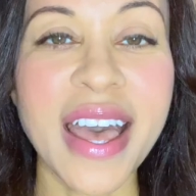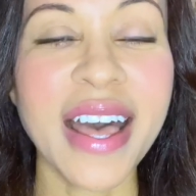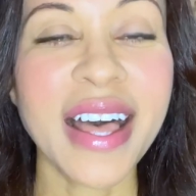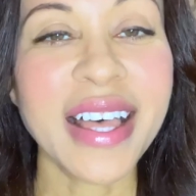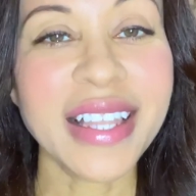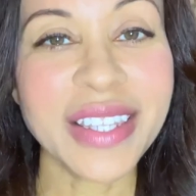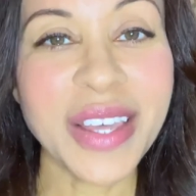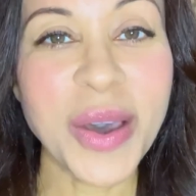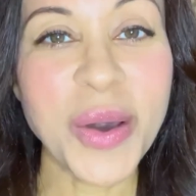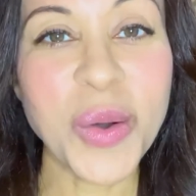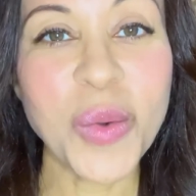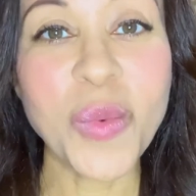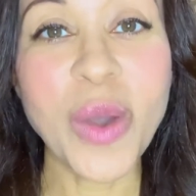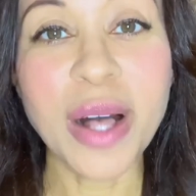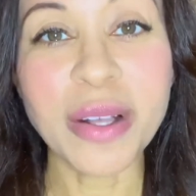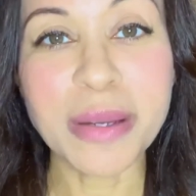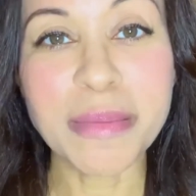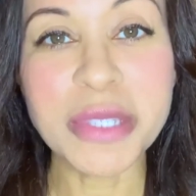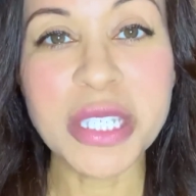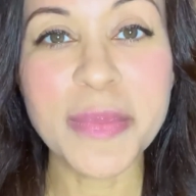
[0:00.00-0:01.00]
Hello,
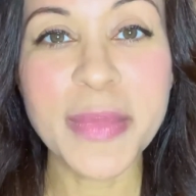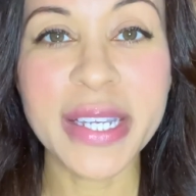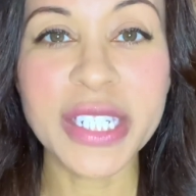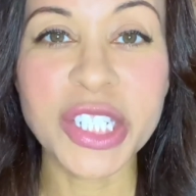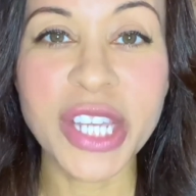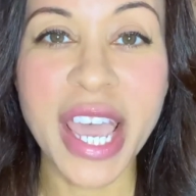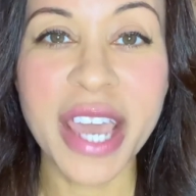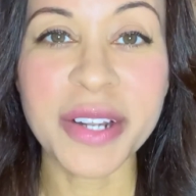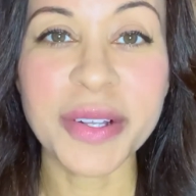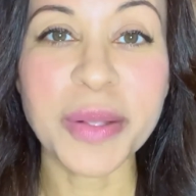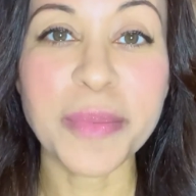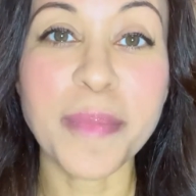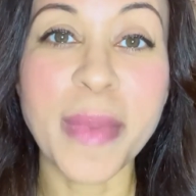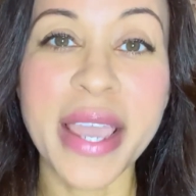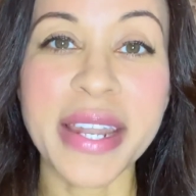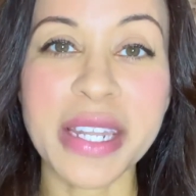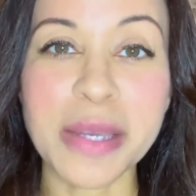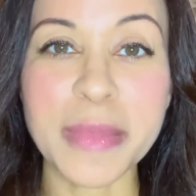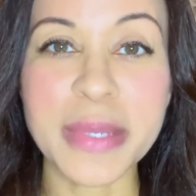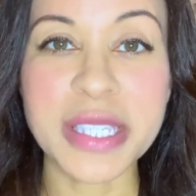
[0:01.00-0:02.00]
welcome to my channel.
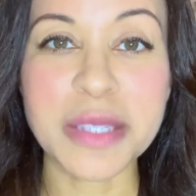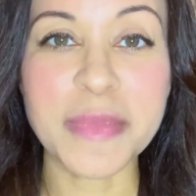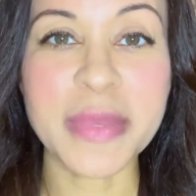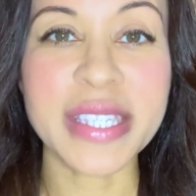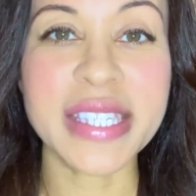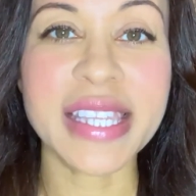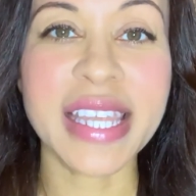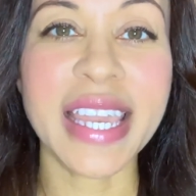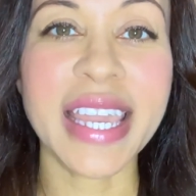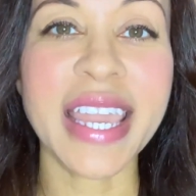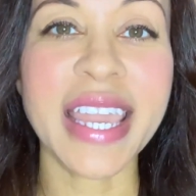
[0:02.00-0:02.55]
My name is Miss Lee.